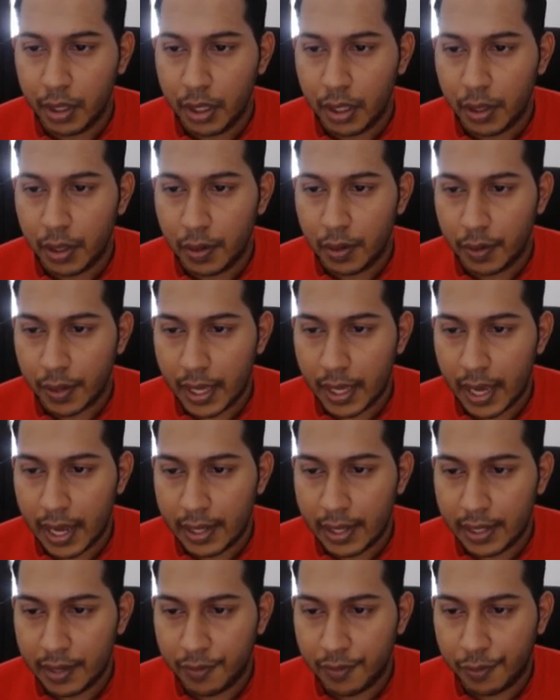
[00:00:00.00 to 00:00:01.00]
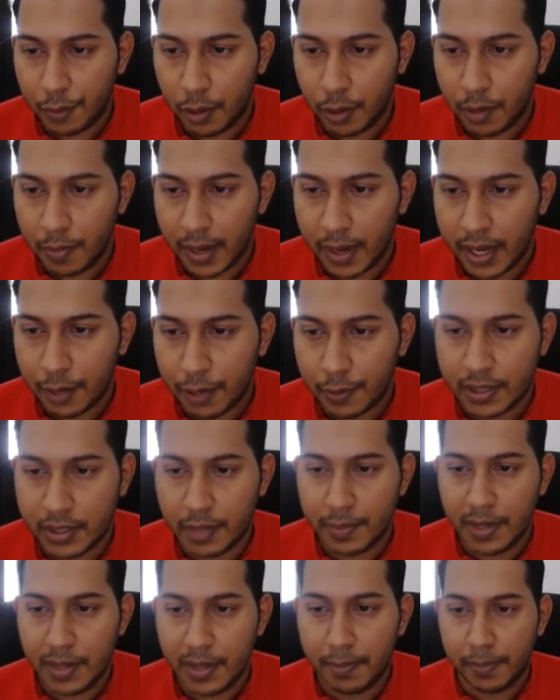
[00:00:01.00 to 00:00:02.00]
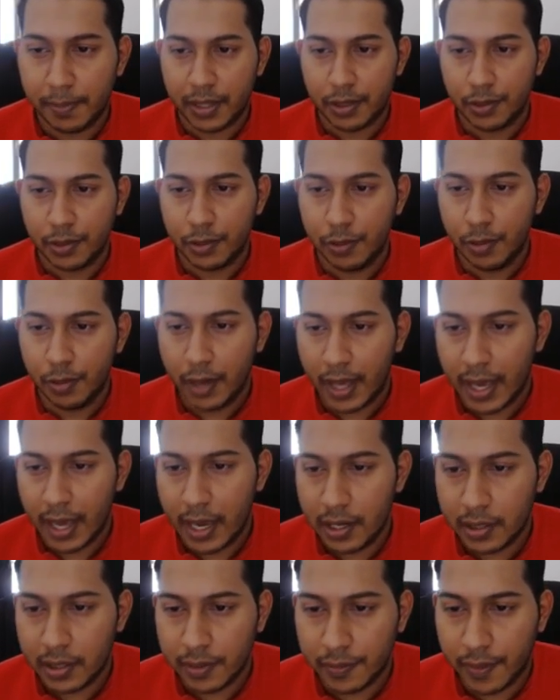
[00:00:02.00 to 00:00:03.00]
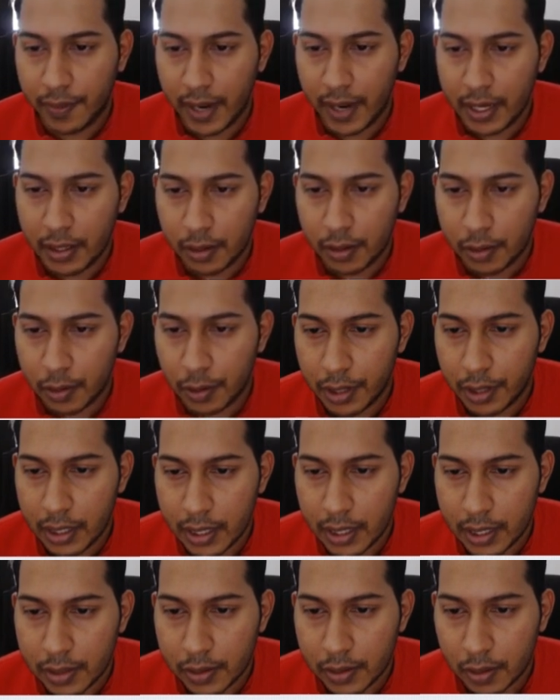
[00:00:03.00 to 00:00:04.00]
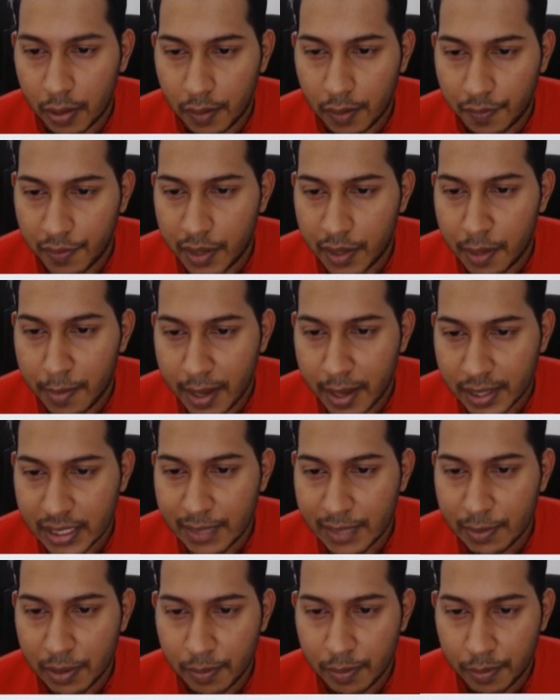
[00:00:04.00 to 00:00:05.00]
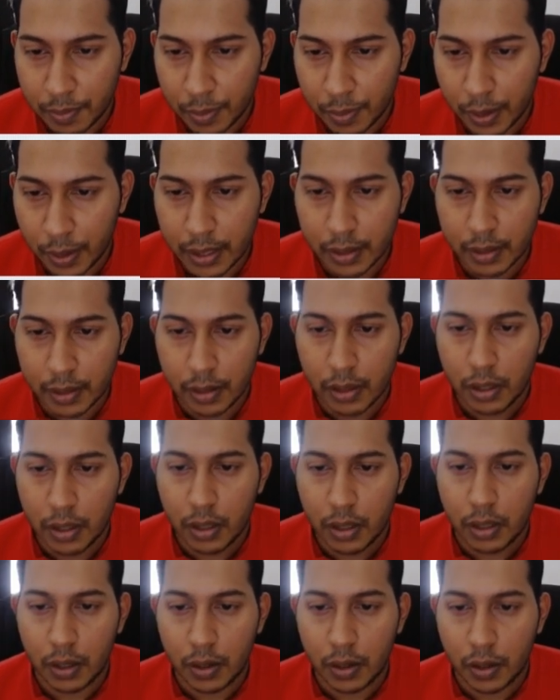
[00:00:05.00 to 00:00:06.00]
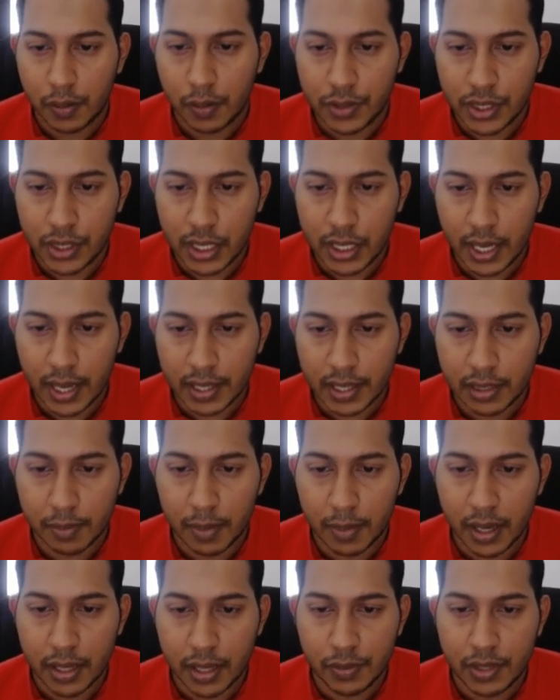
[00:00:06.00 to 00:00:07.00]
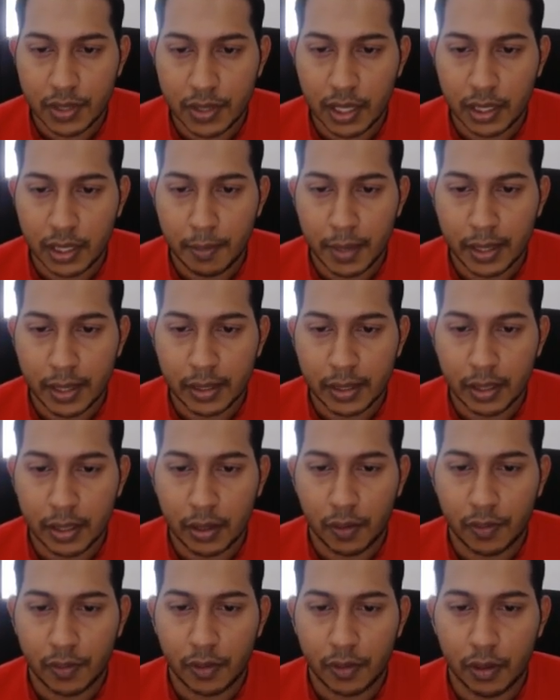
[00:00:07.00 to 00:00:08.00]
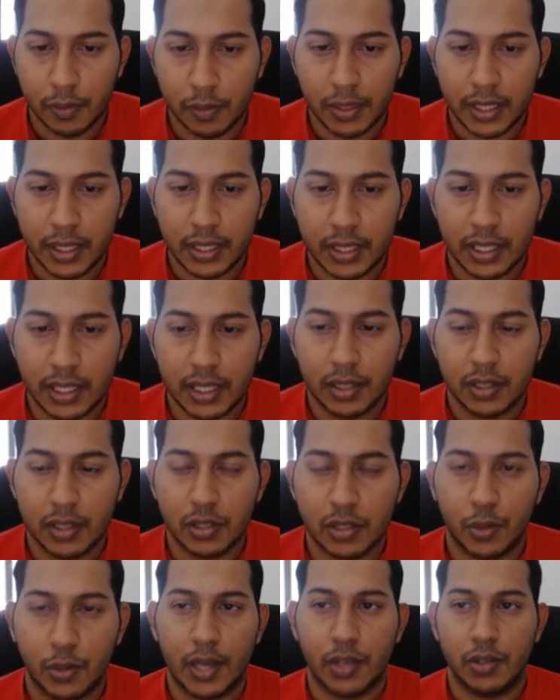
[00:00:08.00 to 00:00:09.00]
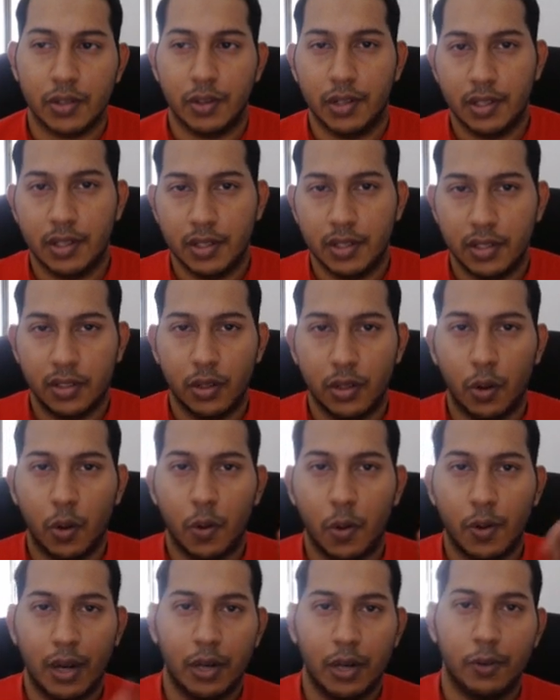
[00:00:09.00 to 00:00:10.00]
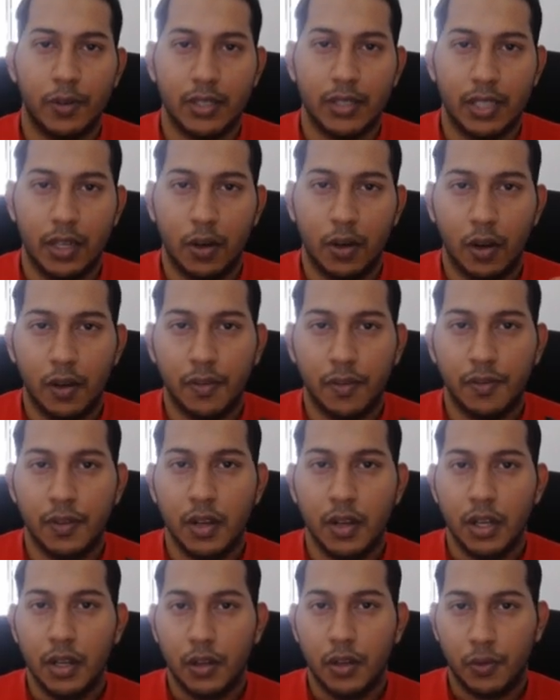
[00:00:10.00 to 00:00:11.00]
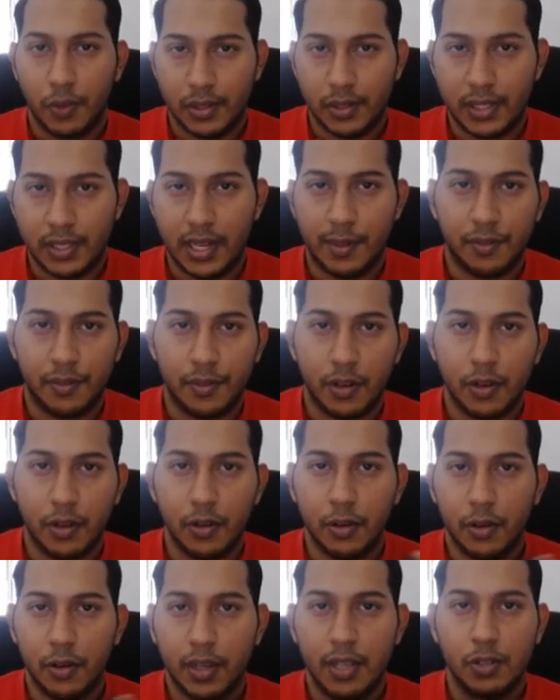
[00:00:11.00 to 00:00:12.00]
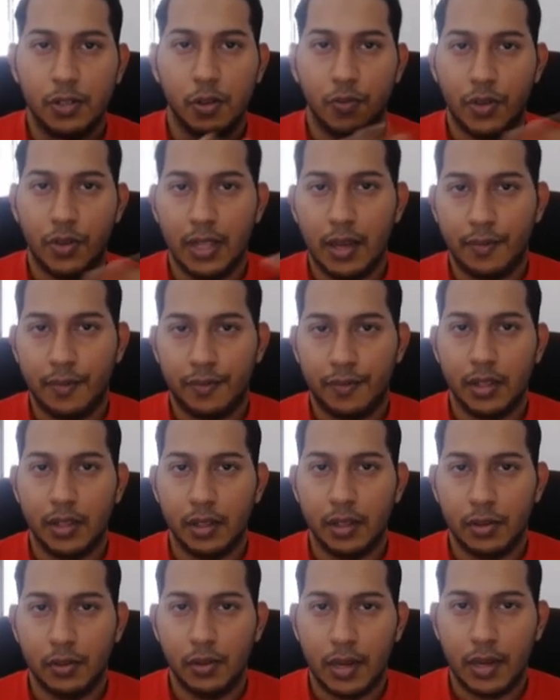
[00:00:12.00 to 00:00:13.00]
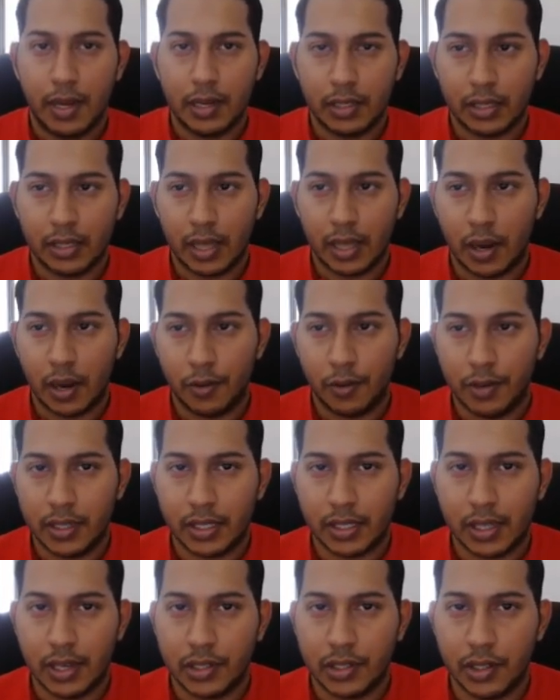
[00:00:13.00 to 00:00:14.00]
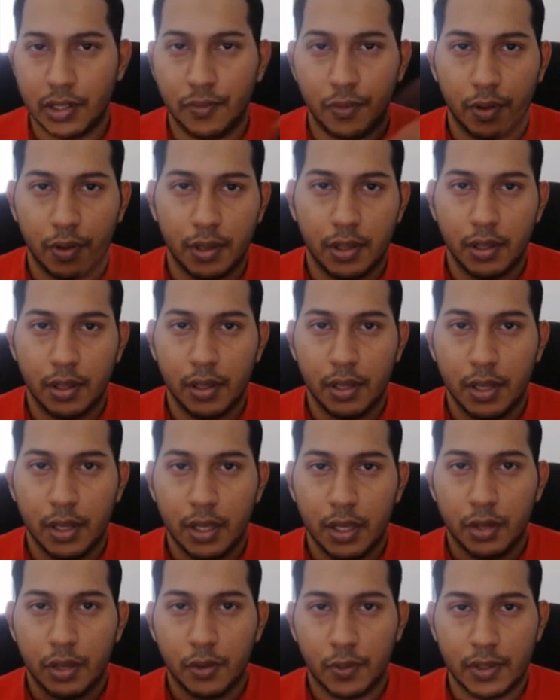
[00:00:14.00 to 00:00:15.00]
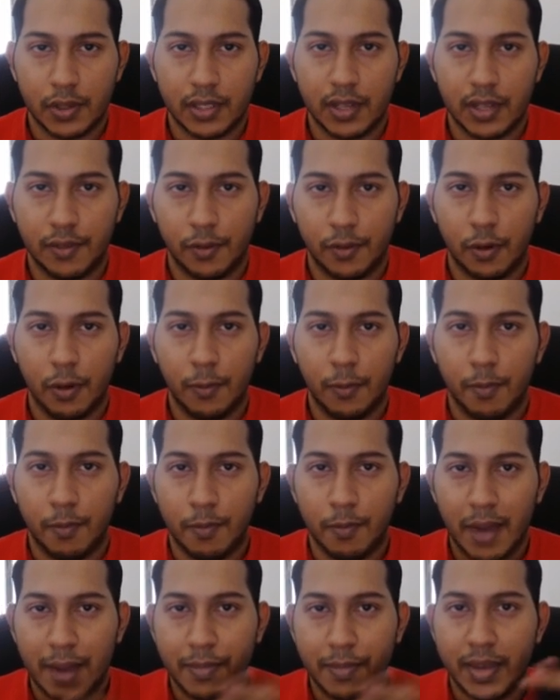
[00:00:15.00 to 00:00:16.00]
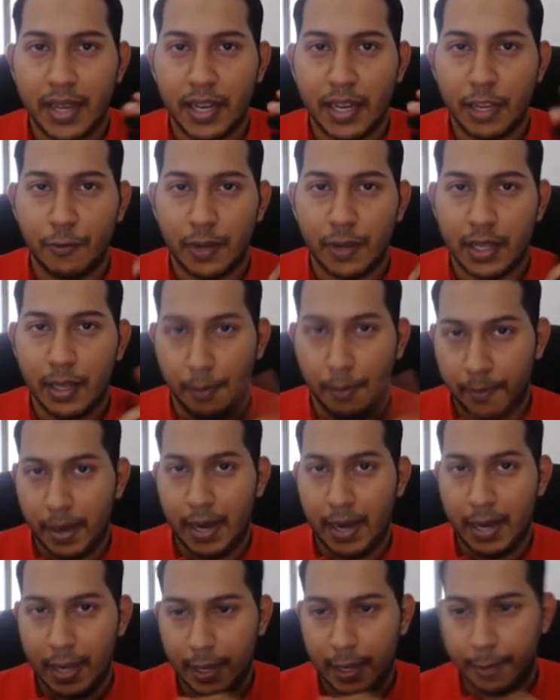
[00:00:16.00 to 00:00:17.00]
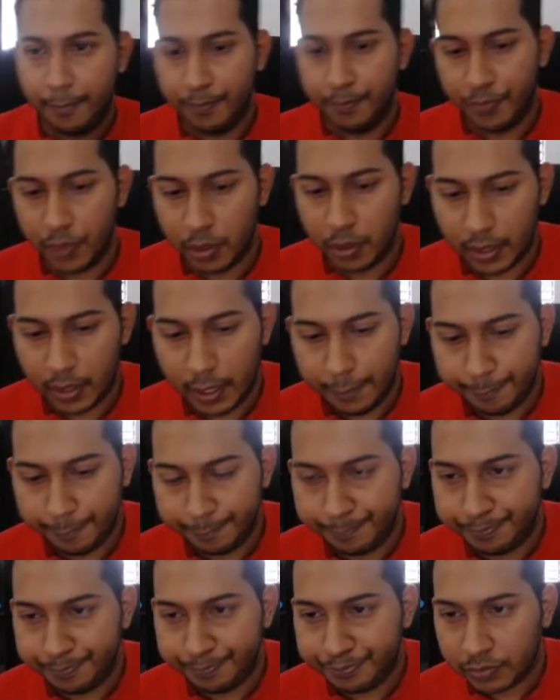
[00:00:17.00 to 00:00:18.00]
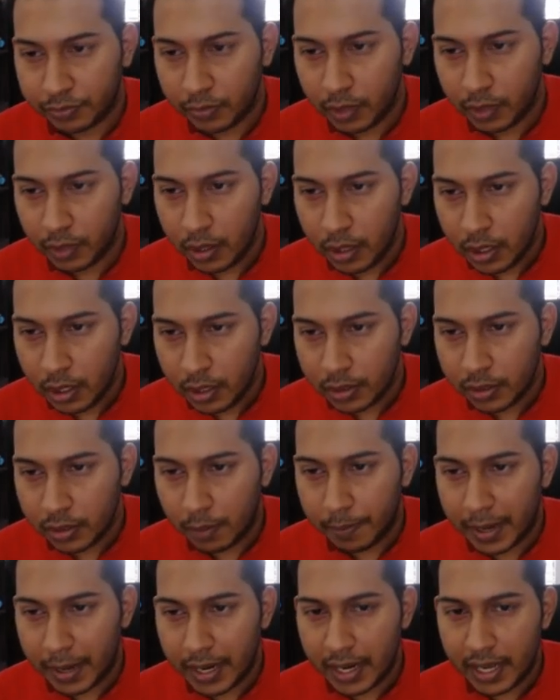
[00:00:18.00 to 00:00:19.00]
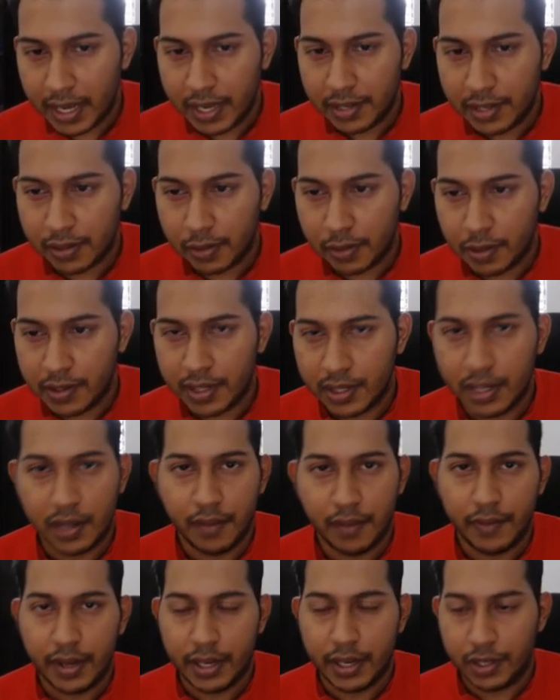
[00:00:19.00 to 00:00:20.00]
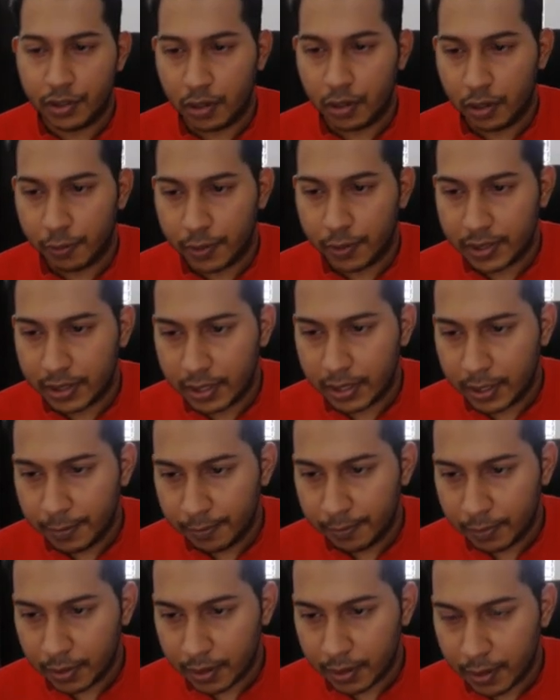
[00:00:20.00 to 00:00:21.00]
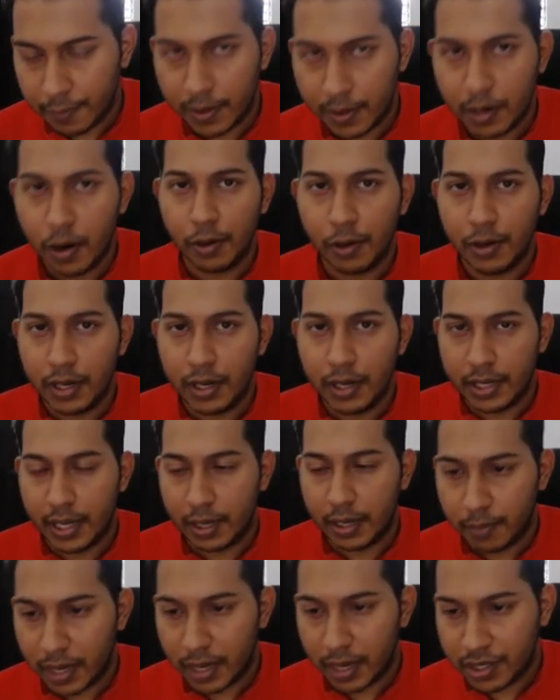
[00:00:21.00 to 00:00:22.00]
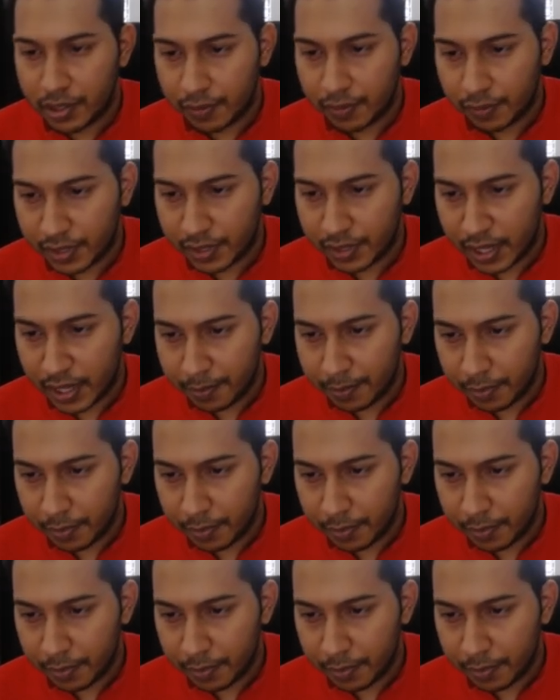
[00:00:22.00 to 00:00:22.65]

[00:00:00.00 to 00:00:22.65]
okay, and then followed by question B part 2, hence find the coordinates of the maximum point of gx by using the method of completing the square. So this is the overall question of question number 4. Okay, so without further ado, let us start our discussion for the question 4 by beginning with the part A. Okay, so part A is considered a very short question. Okay, we're not going to take much time.